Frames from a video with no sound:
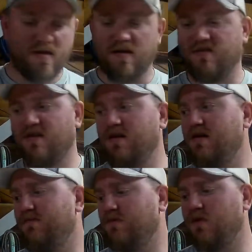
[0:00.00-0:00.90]
There's 2
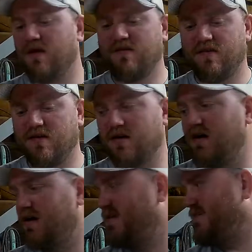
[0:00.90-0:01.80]
different ways you can
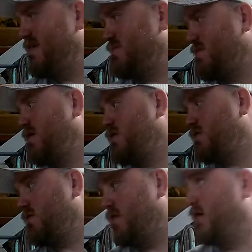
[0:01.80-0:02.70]
rig this up, and hold
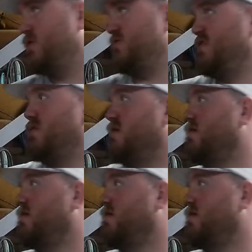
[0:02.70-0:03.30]
on, I'll show you.